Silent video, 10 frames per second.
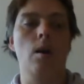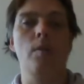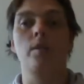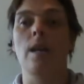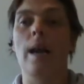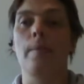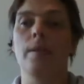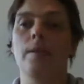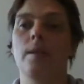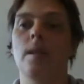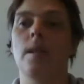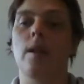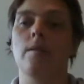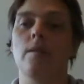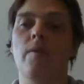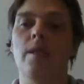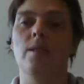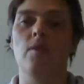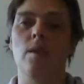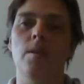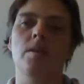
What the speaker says: which happens, and it goes off extremely